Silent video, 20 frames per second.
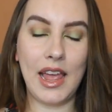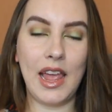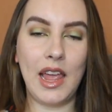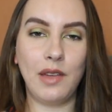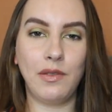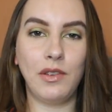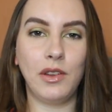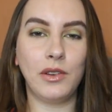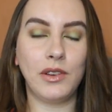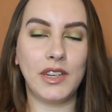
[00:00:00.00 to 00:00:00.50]

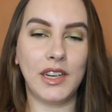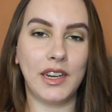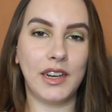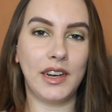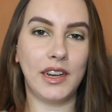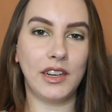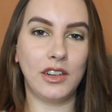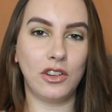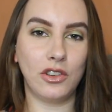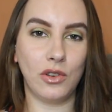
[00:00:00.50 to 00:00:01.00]
If you
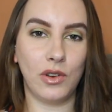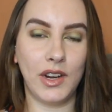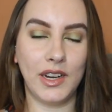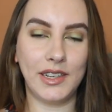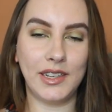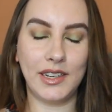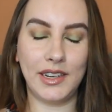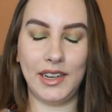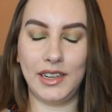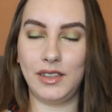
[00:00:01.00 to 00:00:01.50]
did enjoy
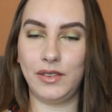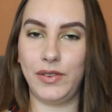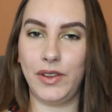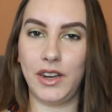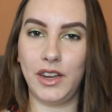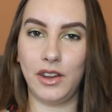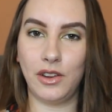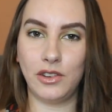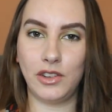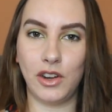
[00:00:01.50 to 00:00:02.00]
today's
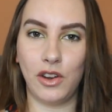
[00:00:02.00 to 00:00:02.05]
video,